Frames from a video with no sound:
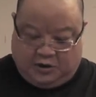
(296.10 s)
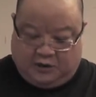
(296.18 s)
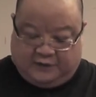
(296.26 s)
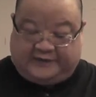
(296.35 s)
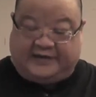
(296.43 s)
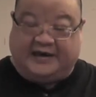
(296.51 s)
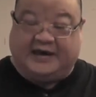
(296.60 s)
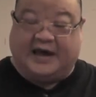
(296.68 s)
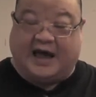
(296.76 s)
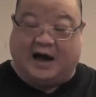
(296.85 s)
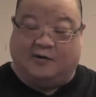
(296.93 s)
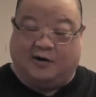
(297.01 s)
you'll see
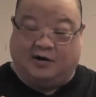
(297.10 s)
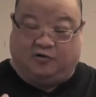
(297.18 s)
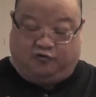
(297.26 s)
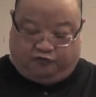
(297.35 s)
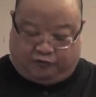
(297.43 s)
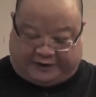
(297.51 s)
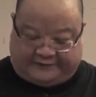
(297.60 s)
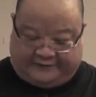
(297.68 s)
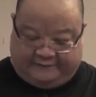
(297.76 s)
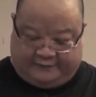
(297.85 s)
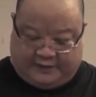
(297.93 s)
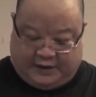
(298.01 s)
how
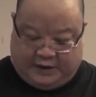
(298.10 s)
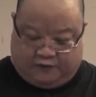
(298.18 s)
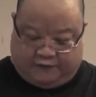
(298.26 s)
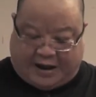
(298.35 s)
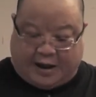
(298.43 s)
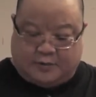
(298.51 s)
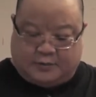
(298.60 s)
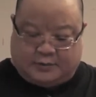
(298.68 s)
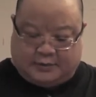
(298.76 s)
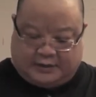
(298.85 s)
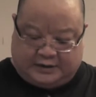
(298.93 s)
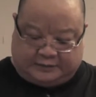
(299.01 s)
aggressively
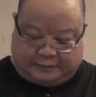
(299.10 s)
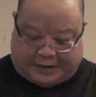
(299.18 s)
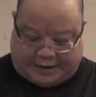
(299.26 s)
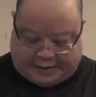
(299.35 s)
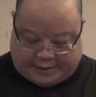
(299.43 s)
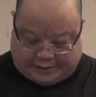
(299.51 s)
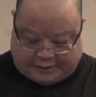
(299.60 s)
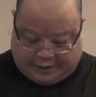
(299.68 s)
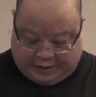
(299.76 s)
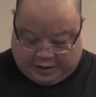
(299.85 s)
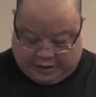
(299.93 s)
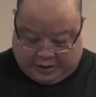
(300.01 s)
ground this blade is,
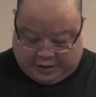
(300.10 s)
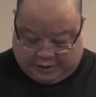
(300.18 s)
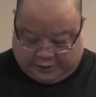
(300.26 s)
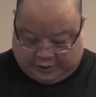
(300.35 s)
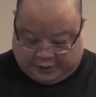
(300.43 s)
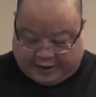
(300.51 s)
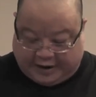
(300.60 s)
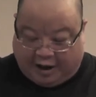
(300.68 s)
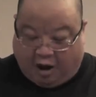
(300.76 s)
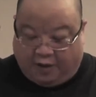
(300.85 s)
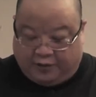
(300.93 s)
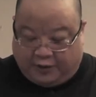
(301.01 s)
so that
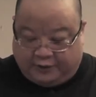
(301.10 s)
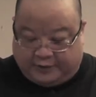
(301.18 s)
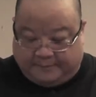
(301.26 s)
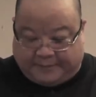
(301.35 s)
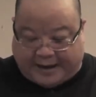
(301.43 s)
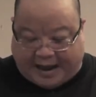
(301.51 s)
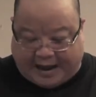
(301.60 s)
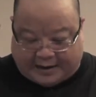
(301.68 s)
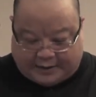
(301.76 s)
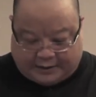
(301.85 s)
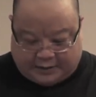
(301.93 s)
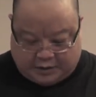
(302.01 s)
although the
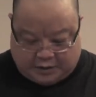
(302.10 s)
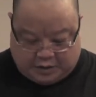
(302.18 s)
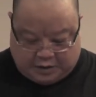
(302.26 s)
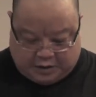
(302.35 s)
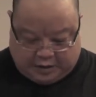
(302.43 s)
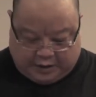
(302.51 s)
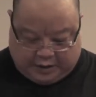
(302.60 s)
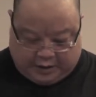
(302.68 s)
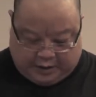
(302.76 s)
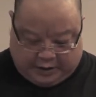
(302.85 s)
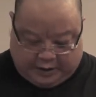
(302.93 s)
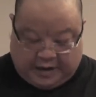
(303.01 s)
back
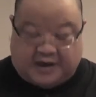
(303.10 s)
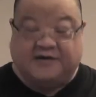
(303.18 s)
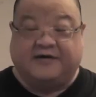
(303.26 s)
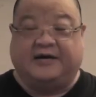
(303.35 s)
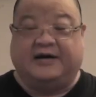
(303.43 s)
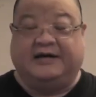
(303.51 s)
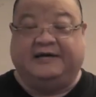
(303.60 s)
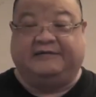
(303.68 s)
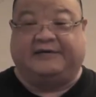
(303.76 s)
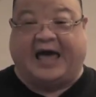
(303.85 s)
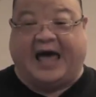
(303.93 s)
here is